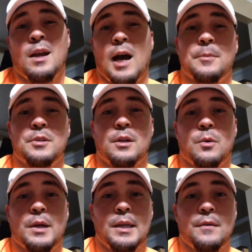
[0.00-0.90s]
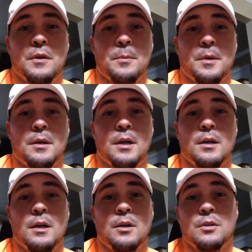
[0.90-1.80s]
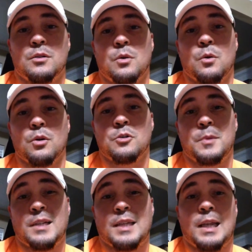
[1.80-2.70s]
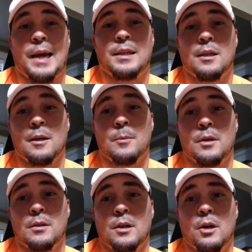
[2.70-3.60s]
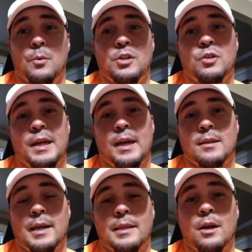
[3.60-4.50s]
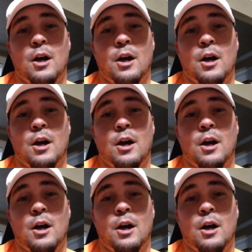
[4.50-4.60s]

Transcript: I'm just going to go ahead and give them a good score just because I like them, and we drink outside the